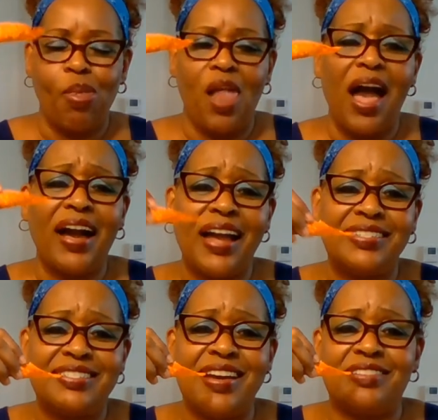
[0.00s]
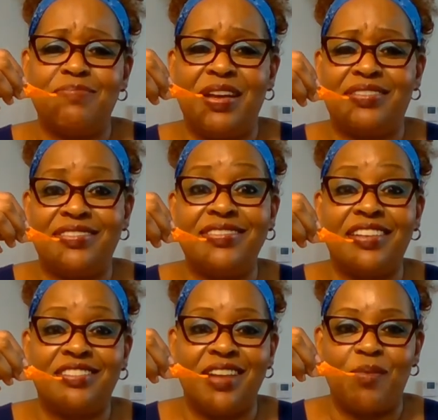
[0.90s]
I got a text message
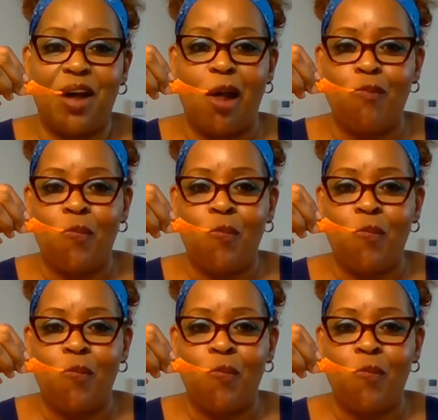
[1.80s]
yesterday, right?